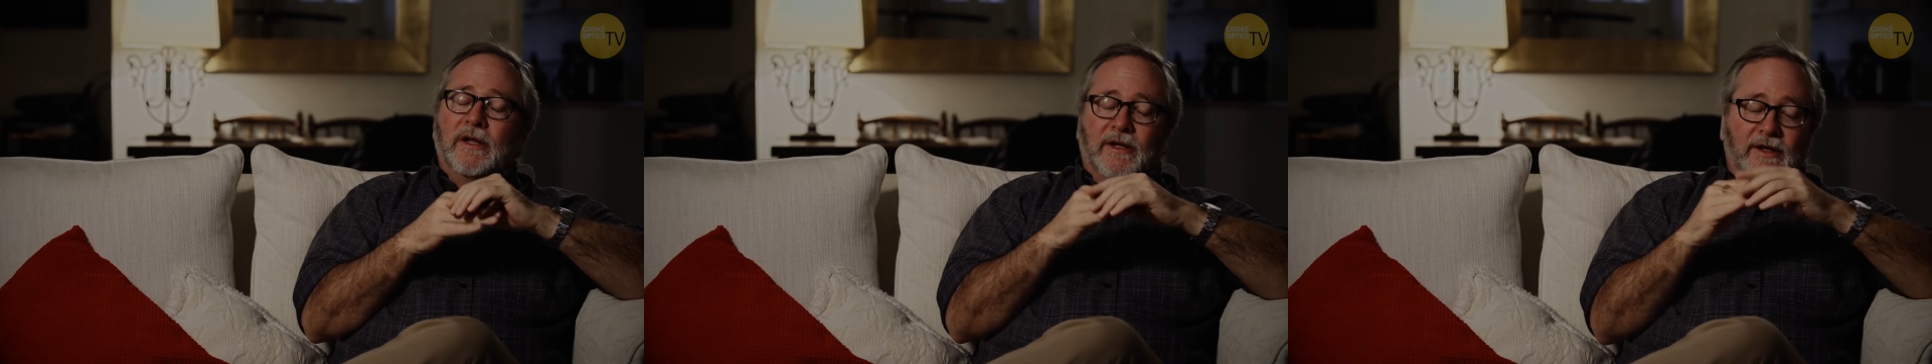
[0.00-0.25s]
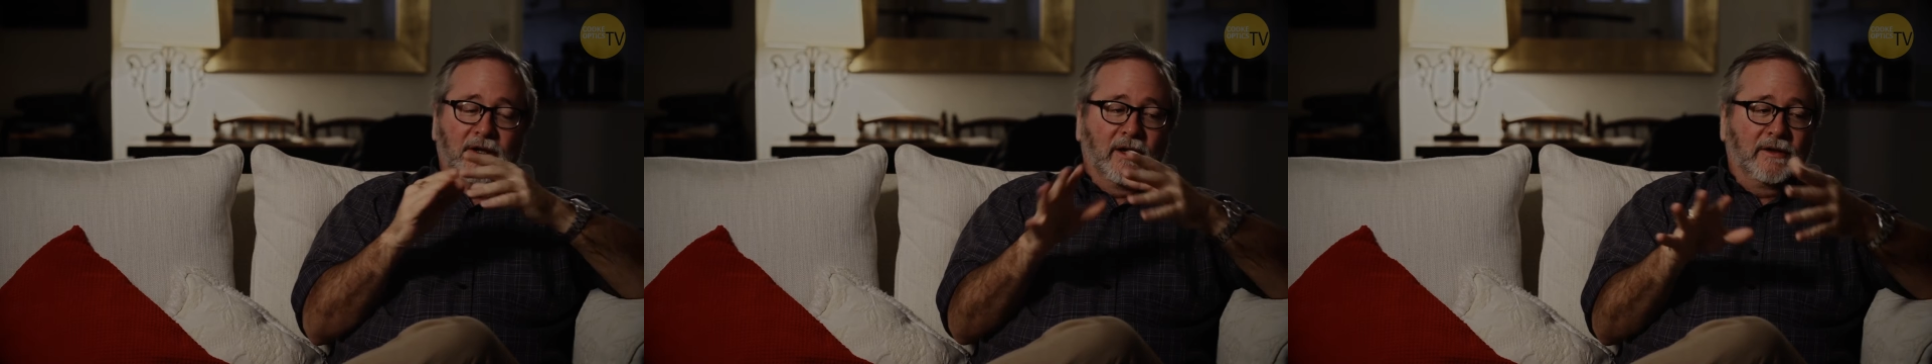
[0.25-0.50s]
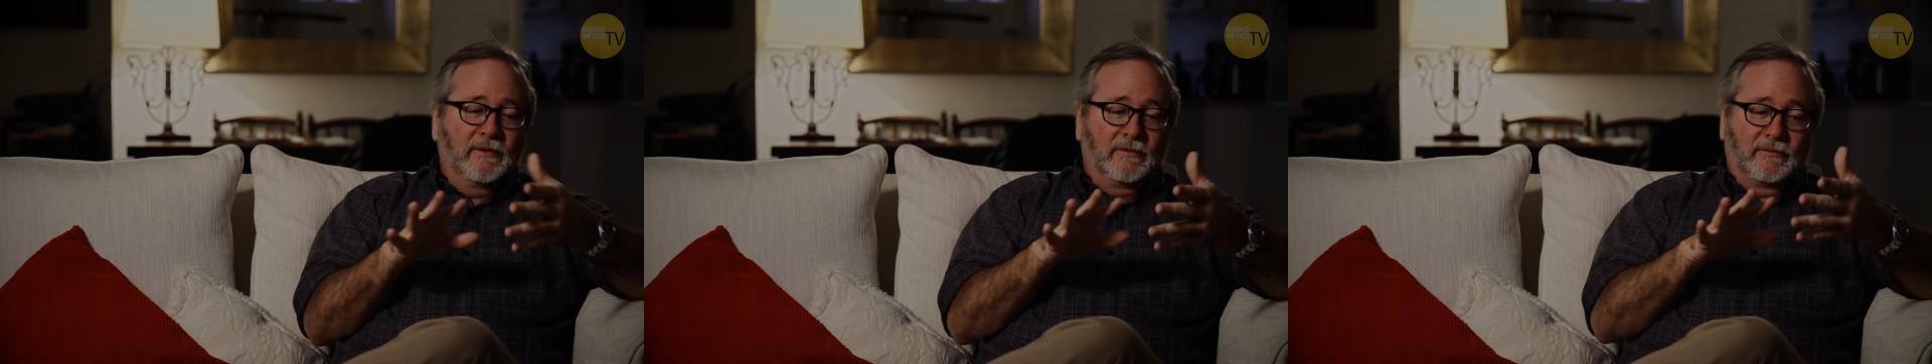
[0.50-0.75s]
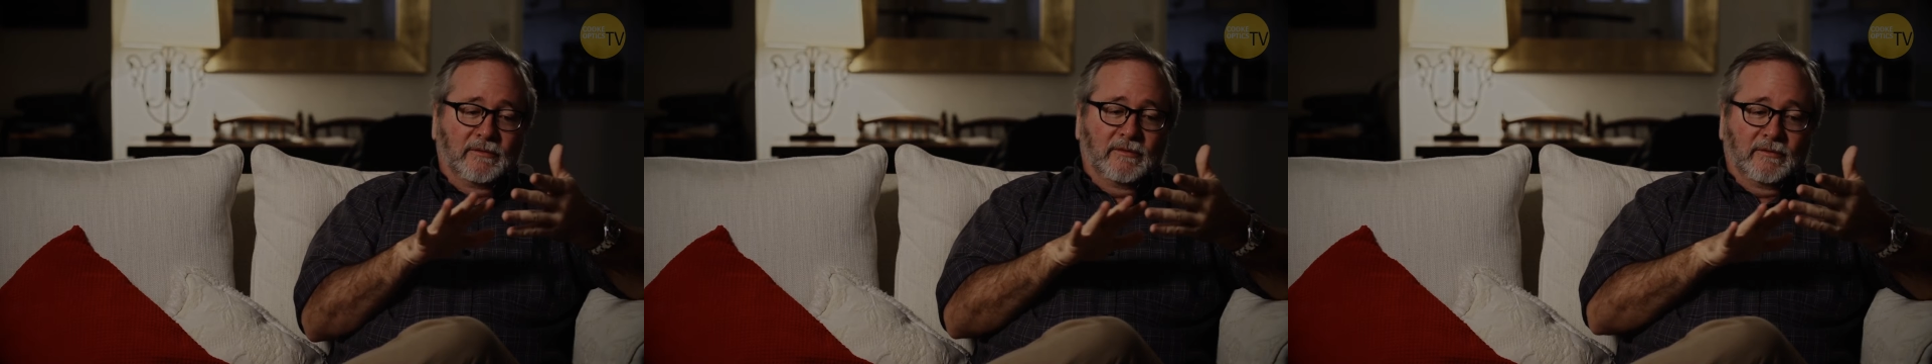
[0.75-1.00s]
The other
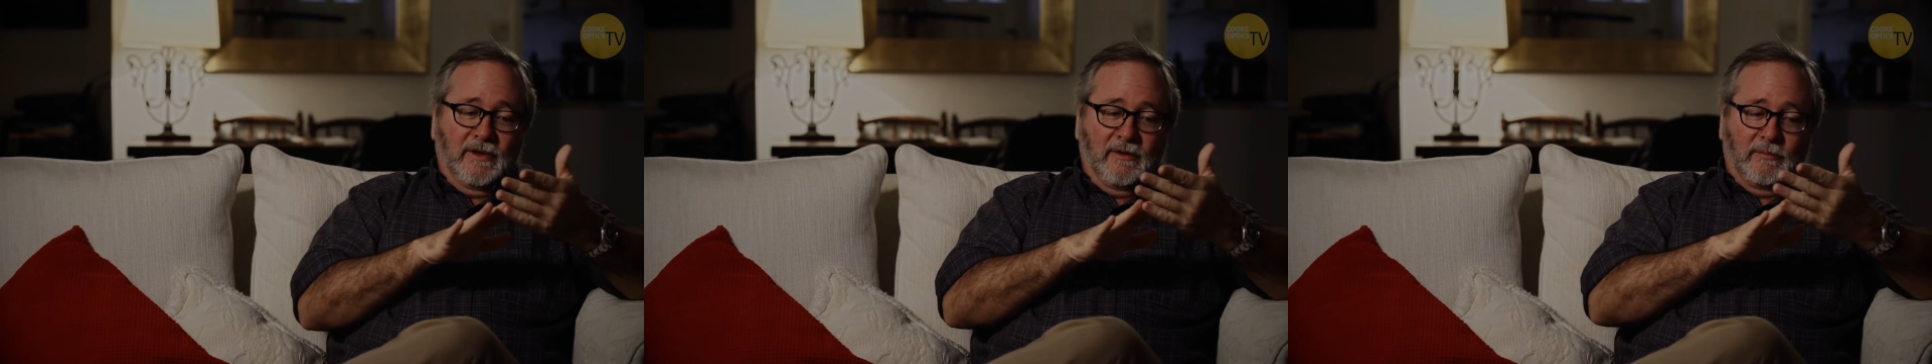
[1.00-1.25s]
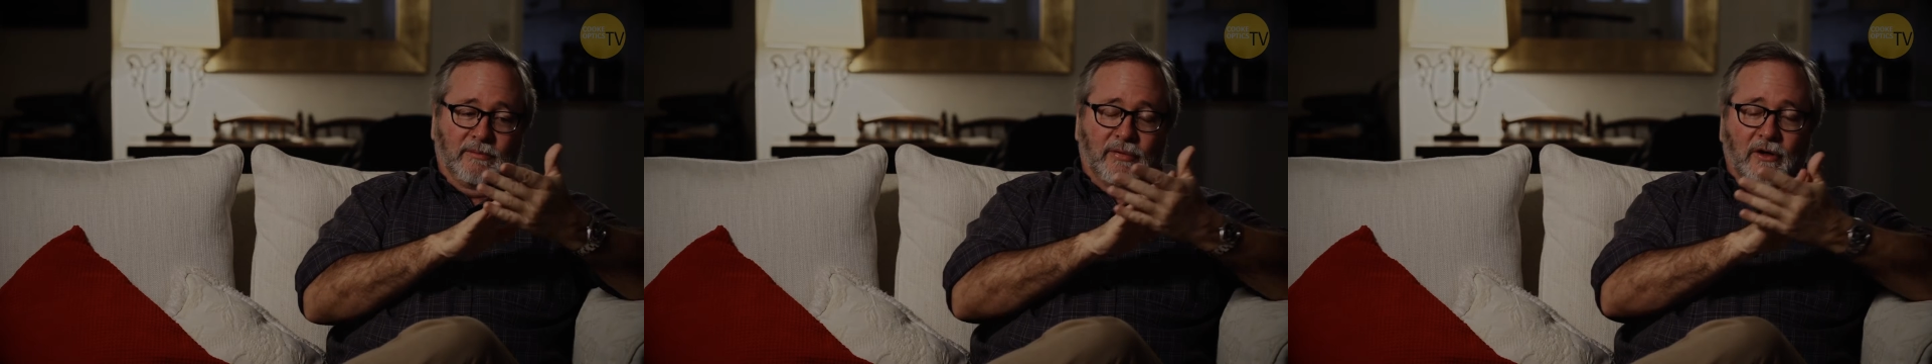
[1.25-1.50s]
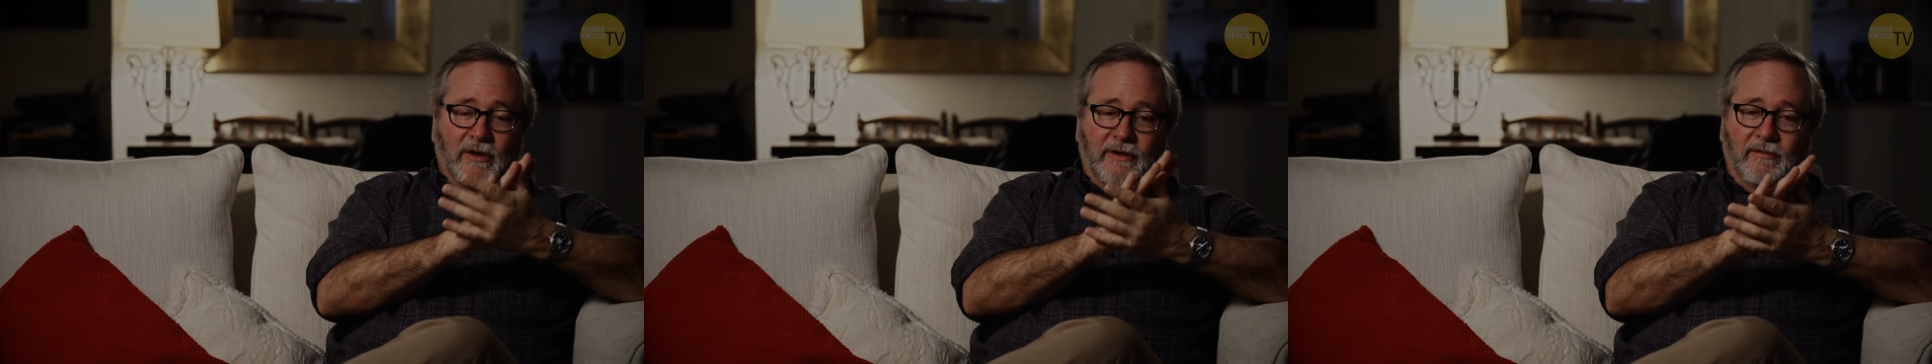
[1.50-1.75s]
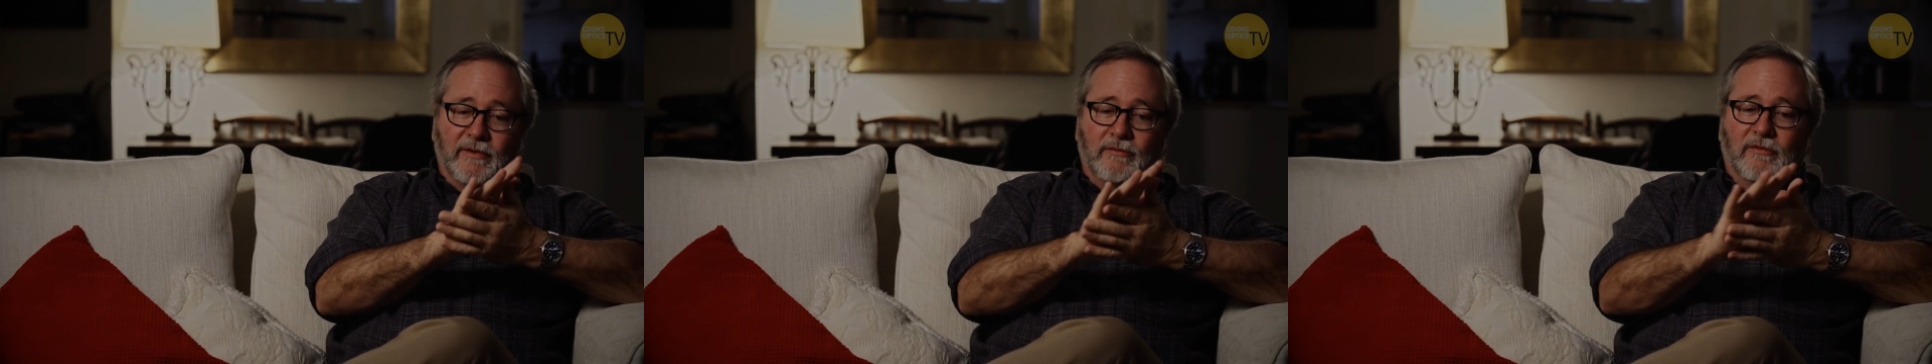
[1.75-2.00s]
part
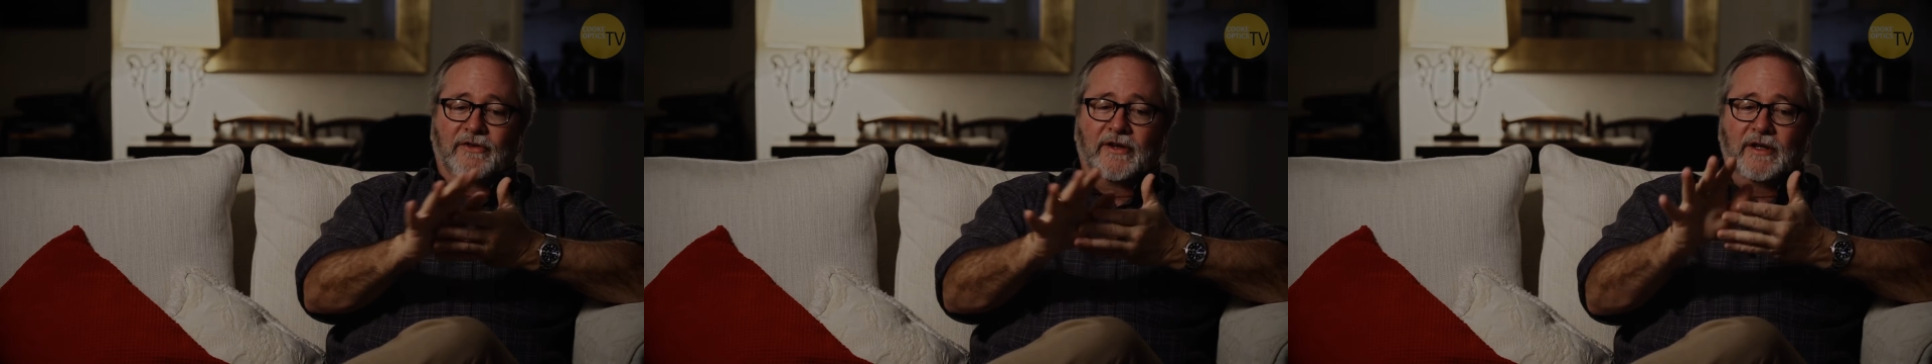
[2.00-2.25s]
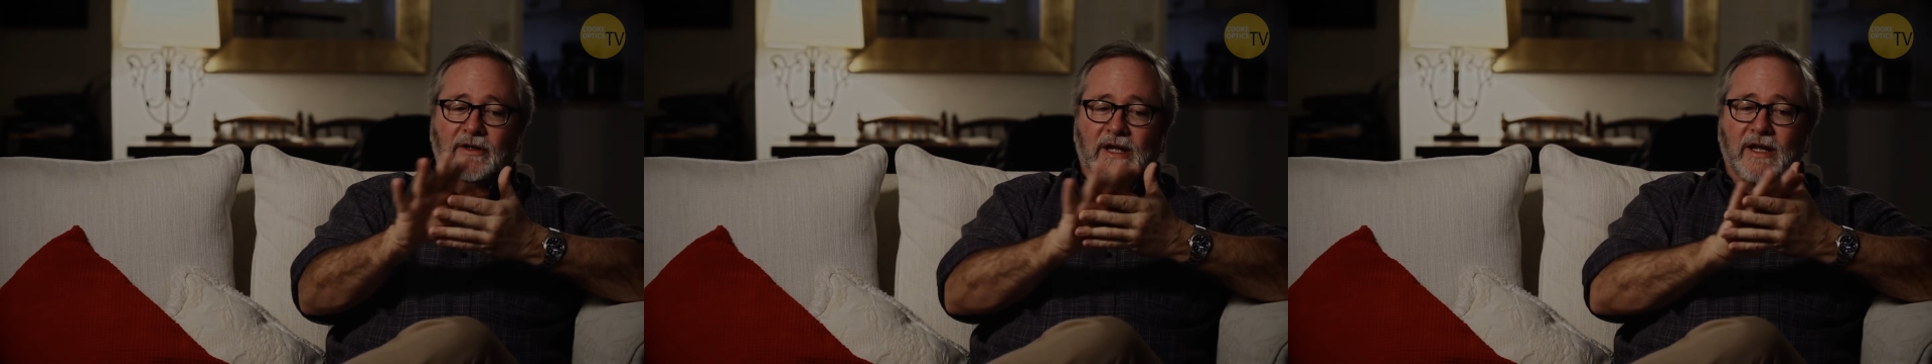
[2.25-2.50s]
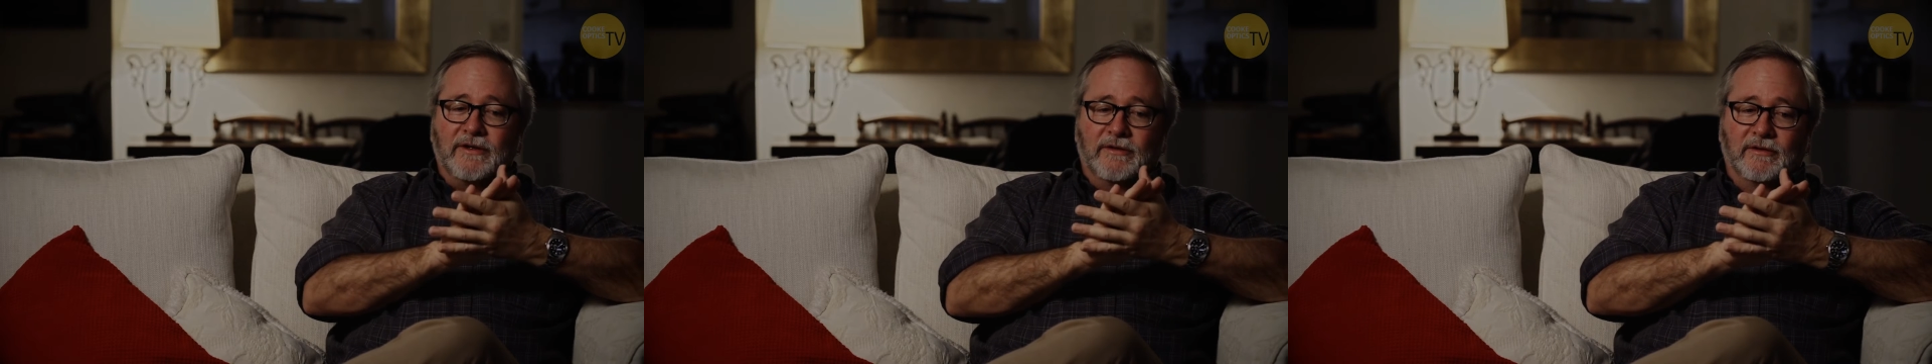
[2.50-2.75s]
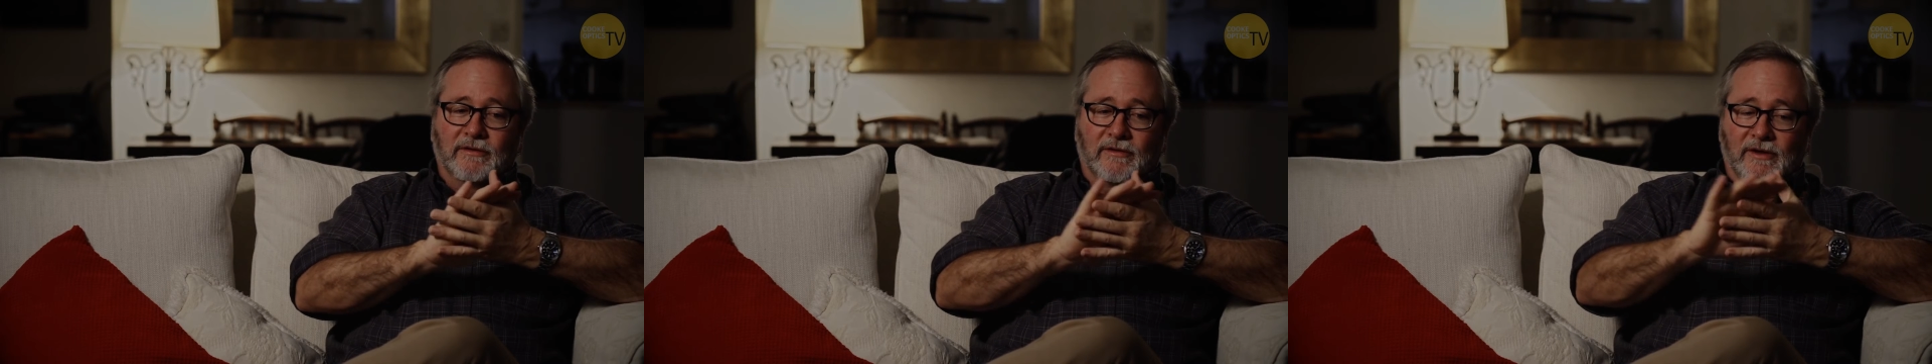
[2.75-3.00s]
of it was that it had to,